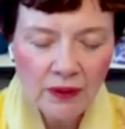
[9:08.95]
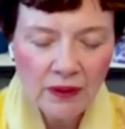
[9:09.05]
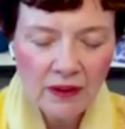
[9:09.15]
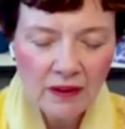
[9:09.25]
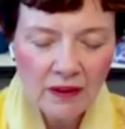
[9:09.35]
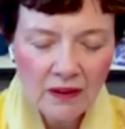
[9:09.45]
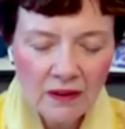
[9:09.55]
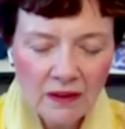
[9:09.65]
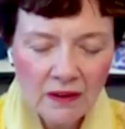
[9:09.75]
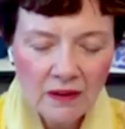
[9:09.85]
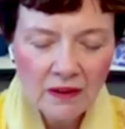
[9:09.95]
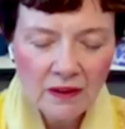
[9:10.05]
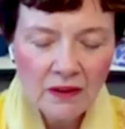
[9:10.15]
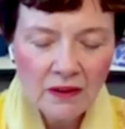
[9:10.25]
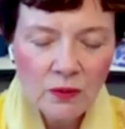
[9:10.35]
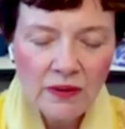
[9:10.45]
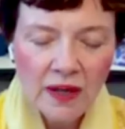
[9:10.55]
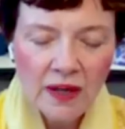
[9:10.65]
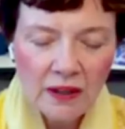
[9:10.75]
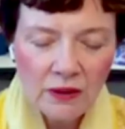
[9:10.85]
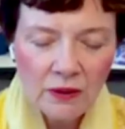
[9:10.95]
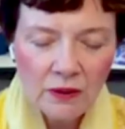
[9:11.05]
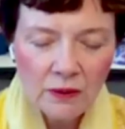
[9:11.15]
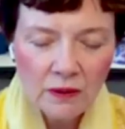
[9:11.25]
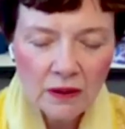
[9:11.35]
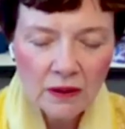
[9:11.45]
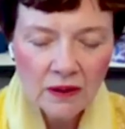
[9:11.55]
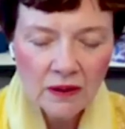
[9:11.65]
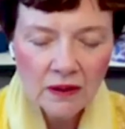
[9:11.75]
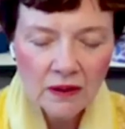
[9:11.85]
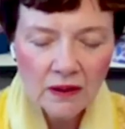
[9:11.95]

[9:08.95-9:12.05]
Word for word: help. And we thank you